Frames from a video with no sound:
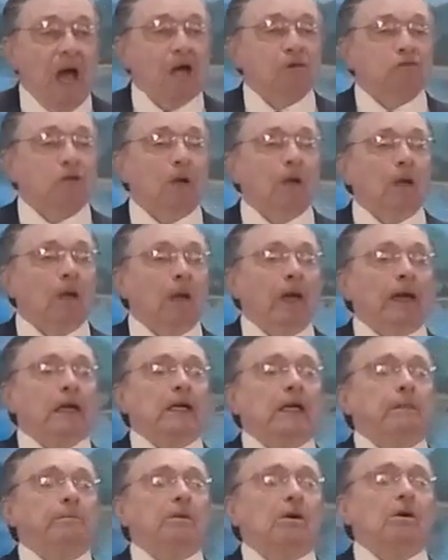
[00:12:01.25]
as a
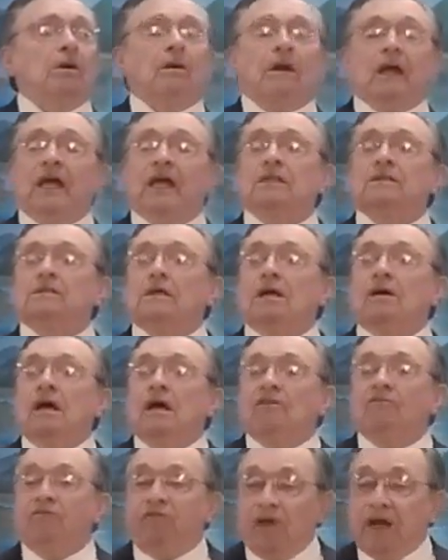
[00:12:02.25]
laborer in
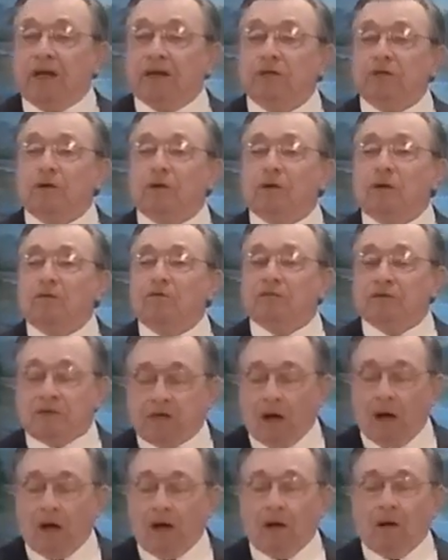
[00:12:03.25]
the vineyard of
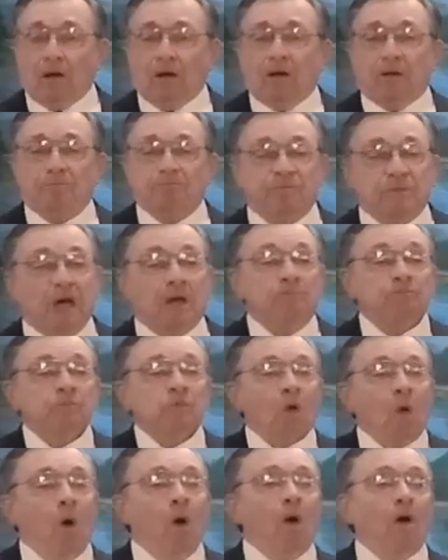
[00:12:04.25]
God,
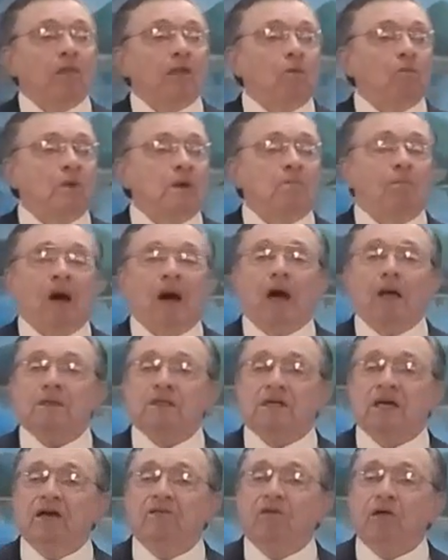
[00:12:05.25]
all that we
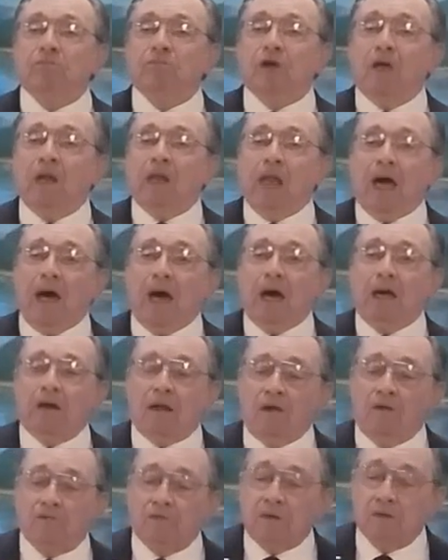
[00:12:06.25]
might give them the
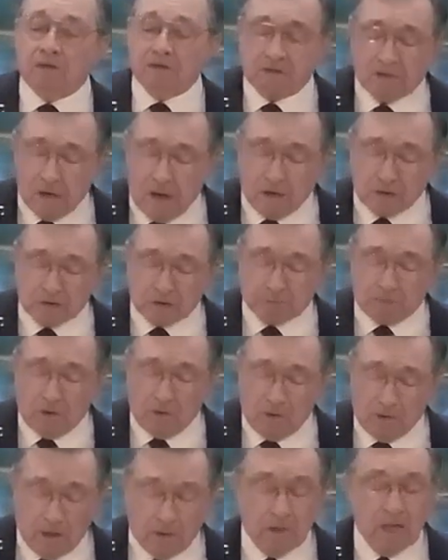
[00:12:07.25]
light of the
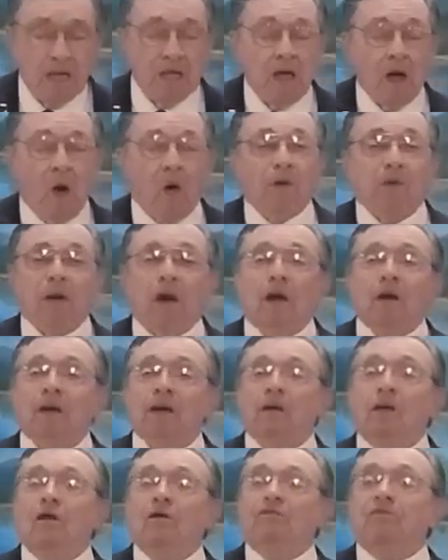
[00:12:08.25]
gospel. On our
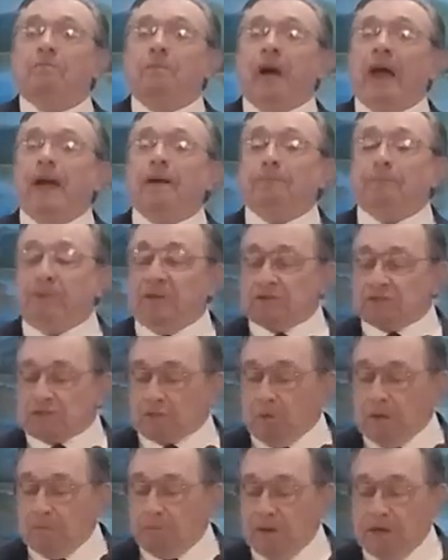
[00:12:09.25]
little
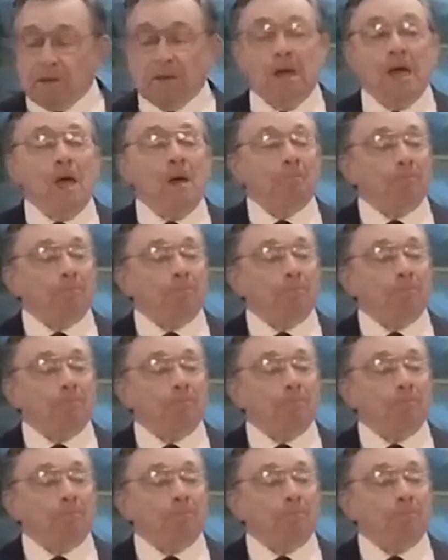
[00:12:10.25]
pamphlets we've been